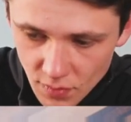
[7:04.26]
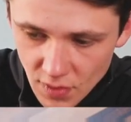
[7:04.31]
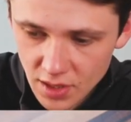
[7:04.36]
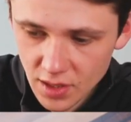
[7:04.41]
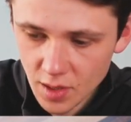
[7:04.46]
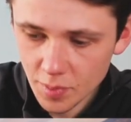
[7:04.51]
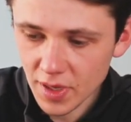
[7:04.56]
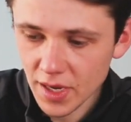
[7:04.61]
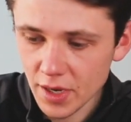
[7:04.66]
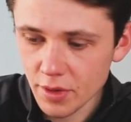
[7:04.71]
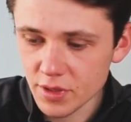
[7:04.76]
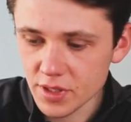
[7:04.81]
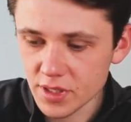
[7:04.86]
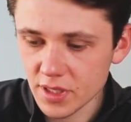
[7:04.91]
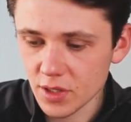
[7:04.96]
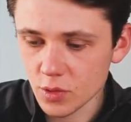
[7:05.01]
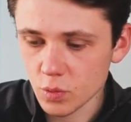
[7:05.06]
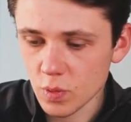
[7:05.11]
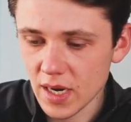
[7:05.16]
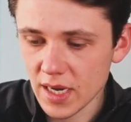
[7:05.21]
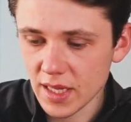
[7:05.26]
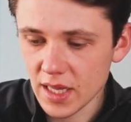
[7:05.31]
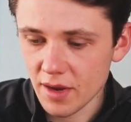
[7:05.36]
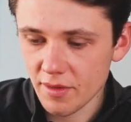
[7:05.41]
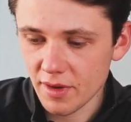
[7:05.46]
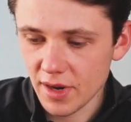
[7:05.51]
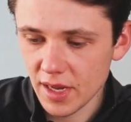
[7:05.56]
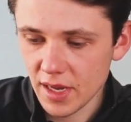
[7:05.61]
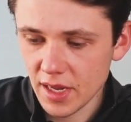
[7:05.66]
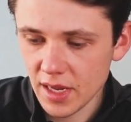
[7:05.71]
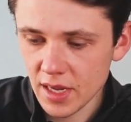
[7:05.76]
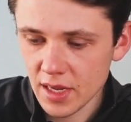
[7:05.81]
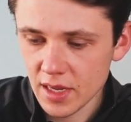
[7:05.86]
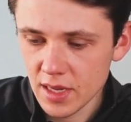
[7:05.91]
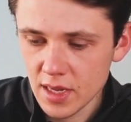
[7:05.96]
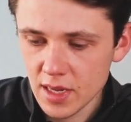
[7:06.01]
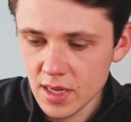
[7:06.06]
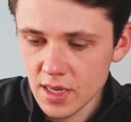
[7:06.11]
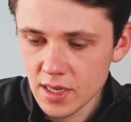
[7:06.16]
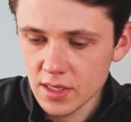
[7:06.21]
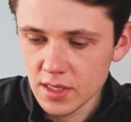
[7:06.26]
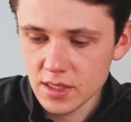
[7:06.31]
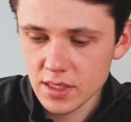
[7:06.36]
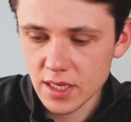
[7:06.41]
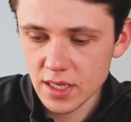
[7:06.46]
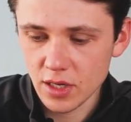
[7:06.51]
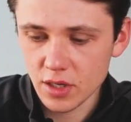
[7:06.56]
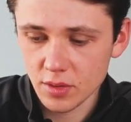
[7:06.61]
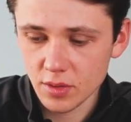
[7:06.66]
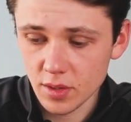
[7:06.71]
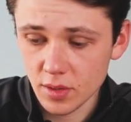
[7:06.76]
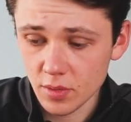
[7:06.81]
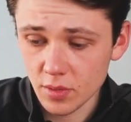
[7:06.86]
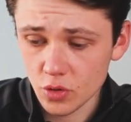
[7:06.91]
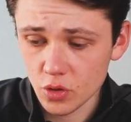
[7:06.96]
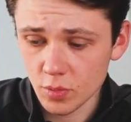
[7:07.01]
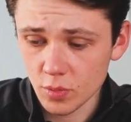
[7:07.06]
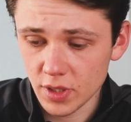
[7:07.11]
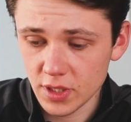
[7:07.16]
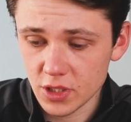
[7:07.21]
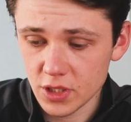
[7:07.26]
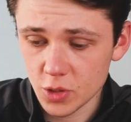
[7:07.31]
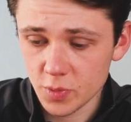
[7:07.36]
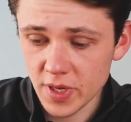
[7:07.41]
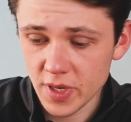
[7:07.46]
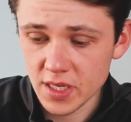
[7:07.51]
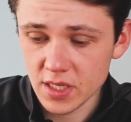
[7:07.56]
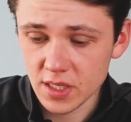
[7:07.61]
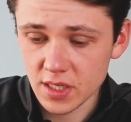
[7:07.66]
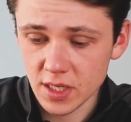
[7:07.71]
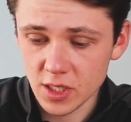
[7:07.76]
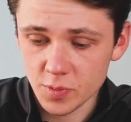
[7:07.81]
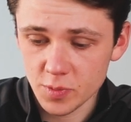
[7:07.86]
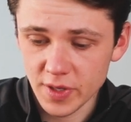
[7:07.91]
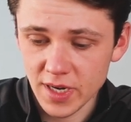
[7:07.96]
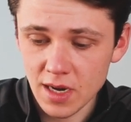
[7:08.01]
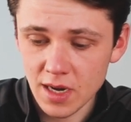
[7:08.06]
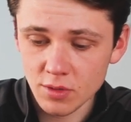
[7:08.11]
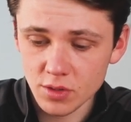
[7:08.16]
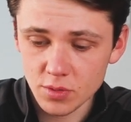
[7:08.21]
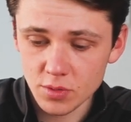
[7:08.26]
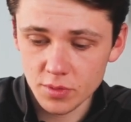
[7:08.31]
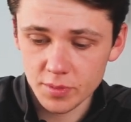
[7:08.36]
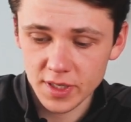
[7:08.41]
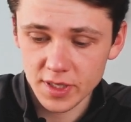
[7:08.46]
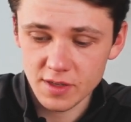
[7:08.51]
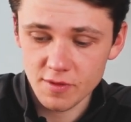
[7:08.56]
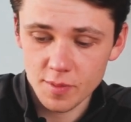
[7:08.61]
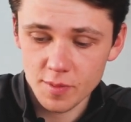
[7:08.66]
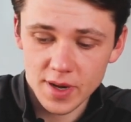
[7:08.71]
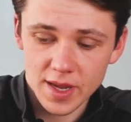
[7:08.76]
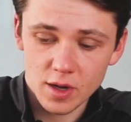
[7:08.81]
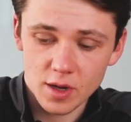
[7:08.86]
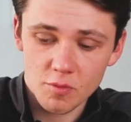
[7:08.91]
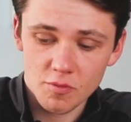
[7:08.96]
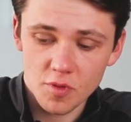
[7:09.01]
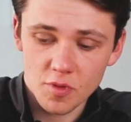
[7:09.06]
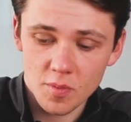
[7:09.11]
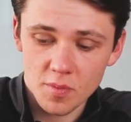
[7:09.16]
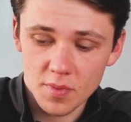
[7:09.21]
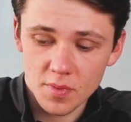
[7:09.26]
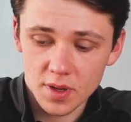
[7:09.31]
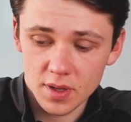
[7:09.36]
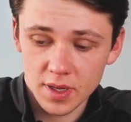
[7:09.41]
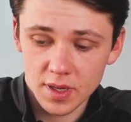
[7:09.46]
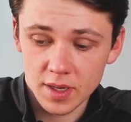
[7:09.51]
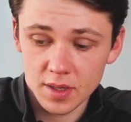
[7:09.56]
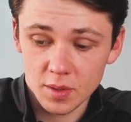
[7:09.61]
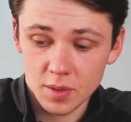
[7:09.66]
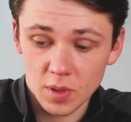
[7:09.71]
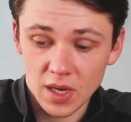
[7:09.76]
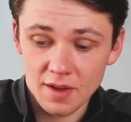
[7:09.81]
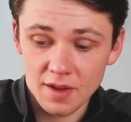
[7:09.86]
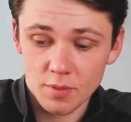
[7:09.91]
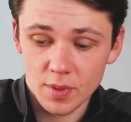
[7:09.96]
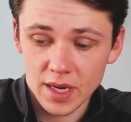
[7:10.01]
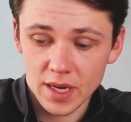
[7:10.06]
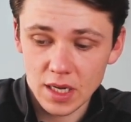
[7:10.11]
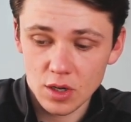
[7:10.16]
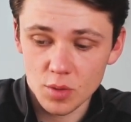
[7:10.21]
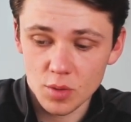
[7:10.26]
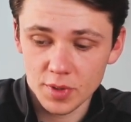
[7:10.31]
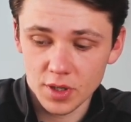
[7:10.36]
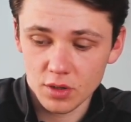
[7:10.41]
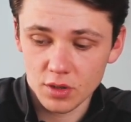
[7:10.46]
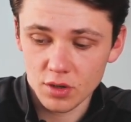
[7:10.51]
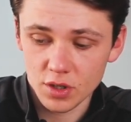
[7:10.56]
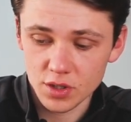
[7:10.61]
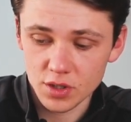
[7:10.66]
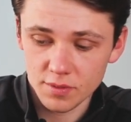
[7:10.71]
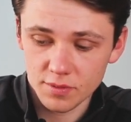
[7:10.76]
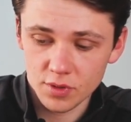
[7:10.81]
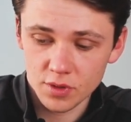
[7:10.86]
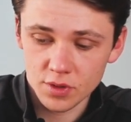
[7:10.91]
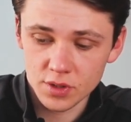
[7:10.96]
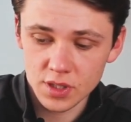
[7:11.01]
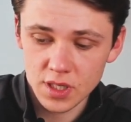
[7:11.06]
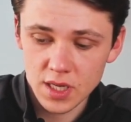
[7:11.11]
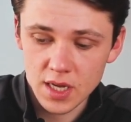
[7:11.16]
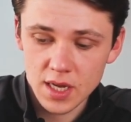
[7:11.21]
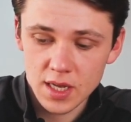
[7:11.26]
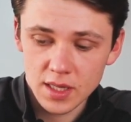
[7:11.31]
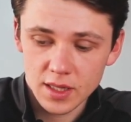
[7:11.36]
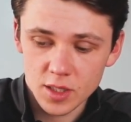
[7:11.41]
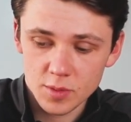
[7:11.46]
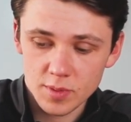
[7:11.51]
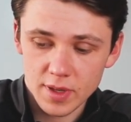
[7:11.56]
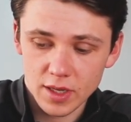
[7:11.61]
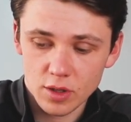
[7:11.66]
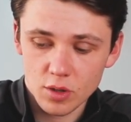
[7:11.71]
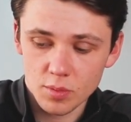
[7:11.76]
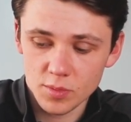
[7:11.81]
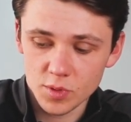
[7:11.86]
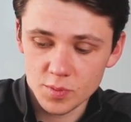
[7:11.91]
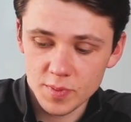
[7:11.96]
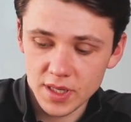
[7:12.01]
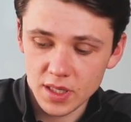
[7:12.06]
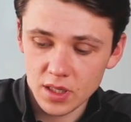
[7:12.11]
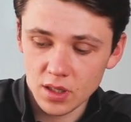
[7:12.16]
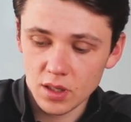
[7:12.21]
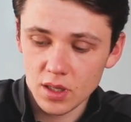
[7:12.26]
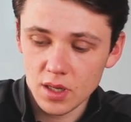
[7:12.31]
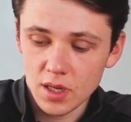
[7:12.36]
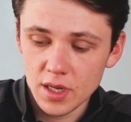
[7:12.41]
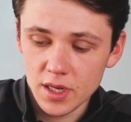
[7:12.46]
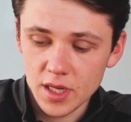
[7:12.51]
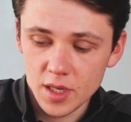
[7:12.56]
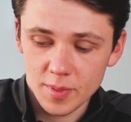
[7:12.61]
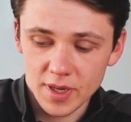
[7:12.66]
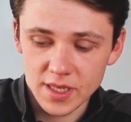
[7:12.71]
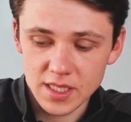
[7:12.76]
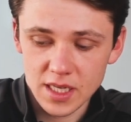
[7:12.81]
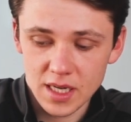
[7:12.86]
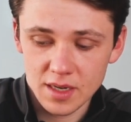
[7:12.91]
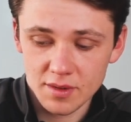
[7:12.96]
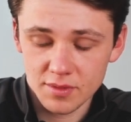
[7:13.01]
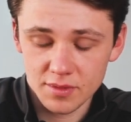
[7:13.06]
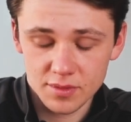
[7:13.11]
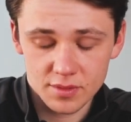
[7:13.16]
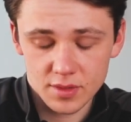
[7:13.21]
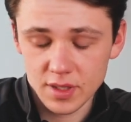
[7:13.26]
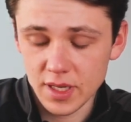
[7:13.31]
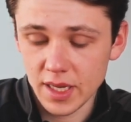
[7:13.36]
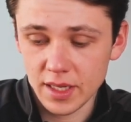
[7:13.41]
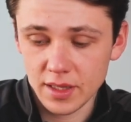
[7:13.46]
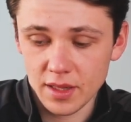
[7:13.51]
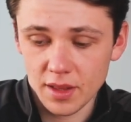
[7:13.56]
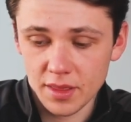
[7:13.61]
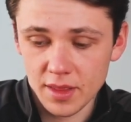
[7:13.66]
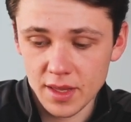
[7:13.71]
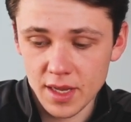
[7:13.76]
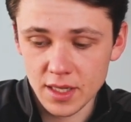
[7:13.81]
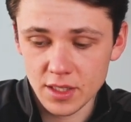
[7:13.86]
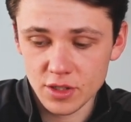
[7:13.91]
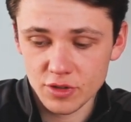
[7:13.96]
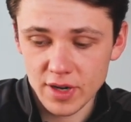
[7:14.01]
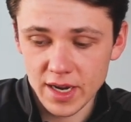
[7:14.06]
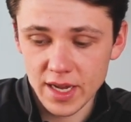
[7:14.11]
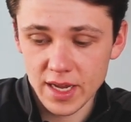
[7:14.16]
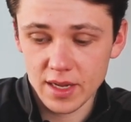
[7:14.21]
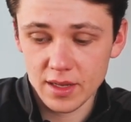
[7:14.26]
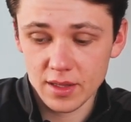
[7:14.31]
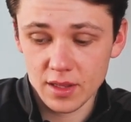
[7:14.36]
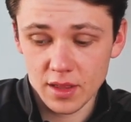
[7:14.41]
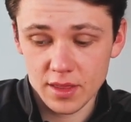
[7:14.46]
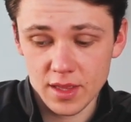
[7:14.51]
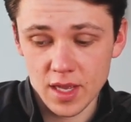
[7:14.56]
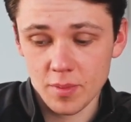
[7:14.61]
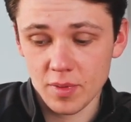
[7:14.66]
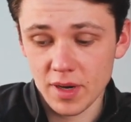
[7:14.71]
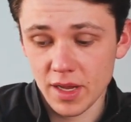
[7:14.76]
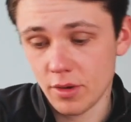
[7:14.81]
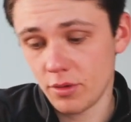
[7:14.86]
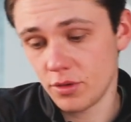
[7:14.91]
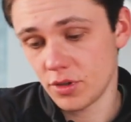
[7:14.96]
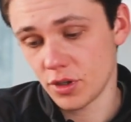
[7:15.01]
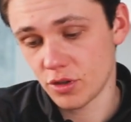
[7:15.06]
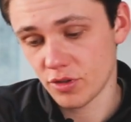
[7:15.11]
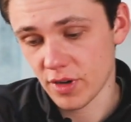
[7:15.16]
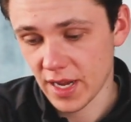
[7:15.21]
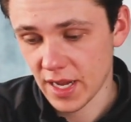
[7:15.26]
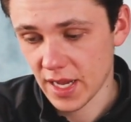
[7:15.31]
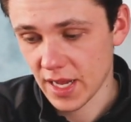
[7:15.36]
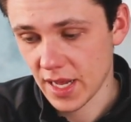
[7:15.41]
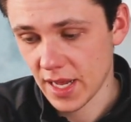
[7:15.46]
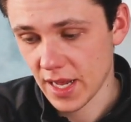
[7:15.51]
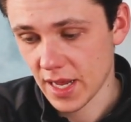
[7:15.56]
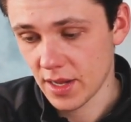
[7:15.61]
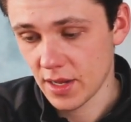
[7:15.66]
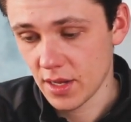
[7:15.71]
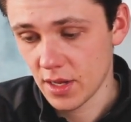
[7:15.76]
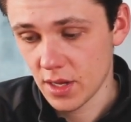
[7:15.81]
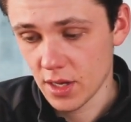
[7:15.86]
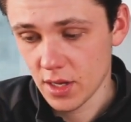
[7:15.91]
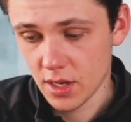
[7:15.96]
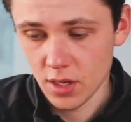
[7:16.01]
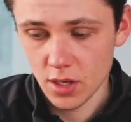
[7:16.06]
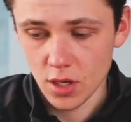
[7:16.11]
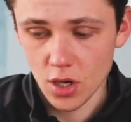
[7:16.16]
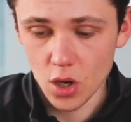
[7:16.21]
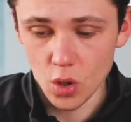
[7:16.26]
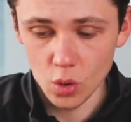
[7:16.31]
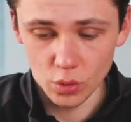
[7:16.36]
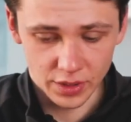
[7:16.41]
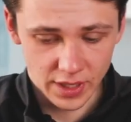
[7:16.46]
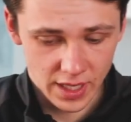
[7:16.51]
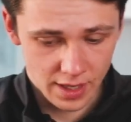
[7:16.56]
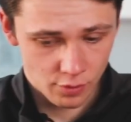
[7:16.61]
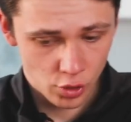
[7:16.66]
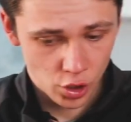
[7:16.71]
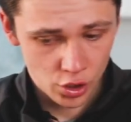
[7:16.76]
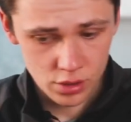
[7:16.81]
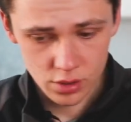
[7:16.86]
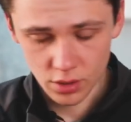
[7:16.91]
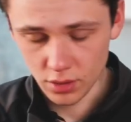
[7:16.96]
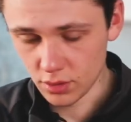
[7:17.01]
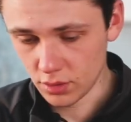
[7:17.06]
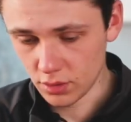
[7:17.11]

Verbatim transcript: the player who's in this wide area here take someone into space to then spin out. We might have a player come from a left winger coming across the front. This player comes middle. You might have the third player who's a striker here holding their run,